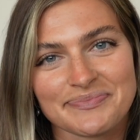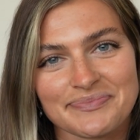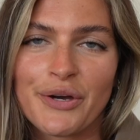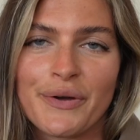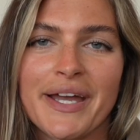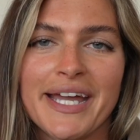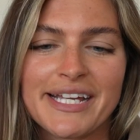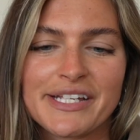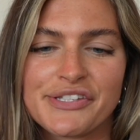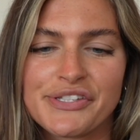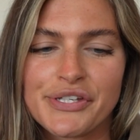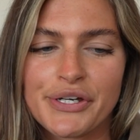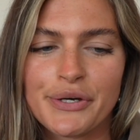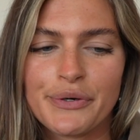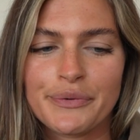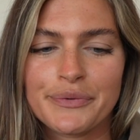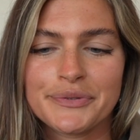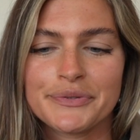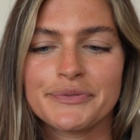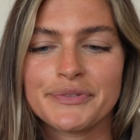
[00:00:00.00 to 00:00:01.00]
Okay,
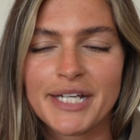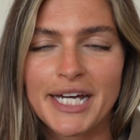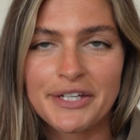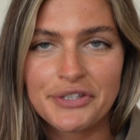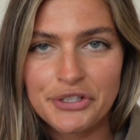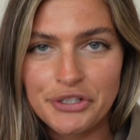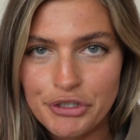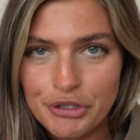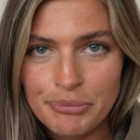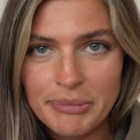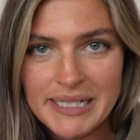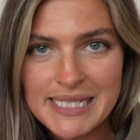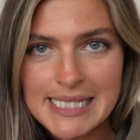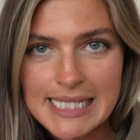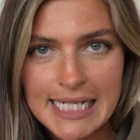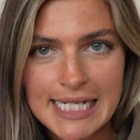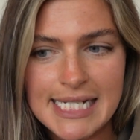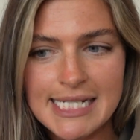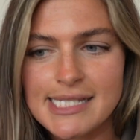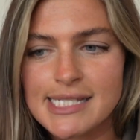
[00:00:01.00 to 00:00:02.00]
so now that you know my
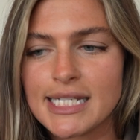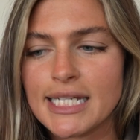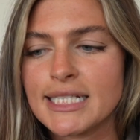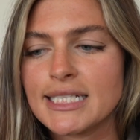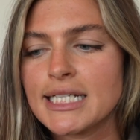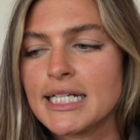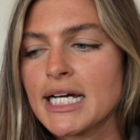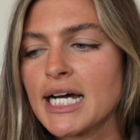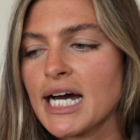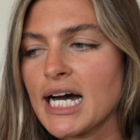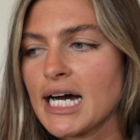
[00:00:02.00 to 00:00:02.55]
sizing,